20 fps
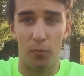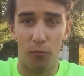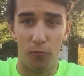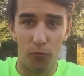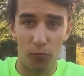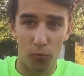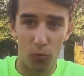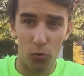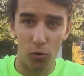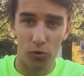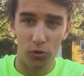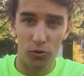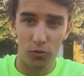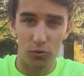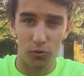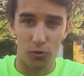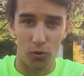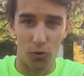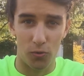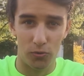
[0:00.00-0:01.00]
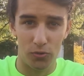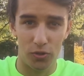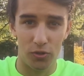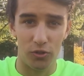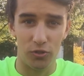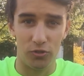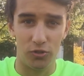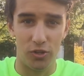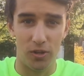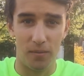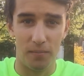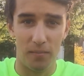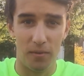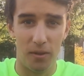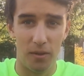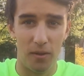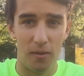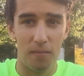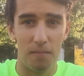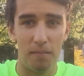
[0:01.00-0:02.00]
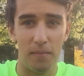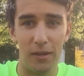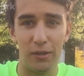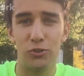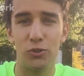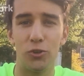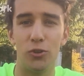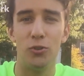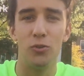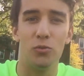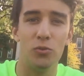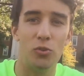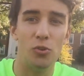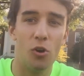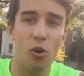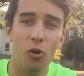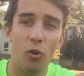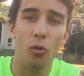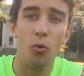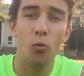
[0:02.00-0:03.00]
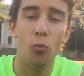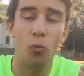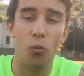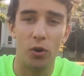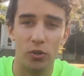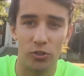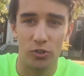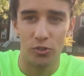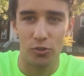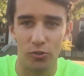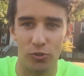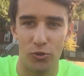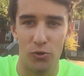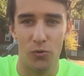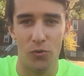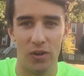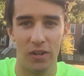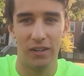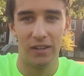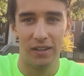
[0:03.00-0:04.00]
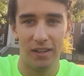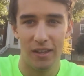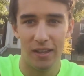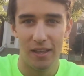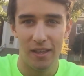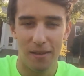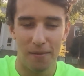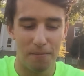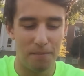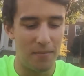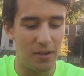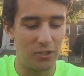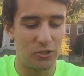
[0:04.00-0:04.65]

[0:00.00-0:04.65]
Before you go to the gym, make sure you know what you're doing.